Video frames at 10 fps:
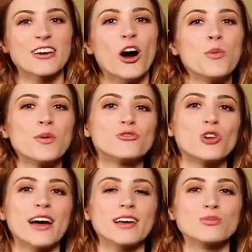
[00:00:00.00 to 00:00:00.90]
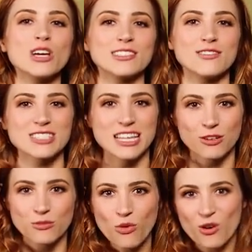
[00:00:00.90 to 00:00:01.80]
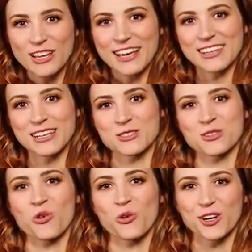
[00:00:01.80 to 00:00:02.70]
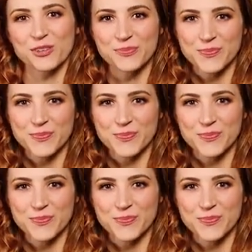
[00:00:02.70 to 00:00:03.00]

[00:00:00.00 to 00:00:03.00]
in the hope of drawing objectives that you're more likely to score.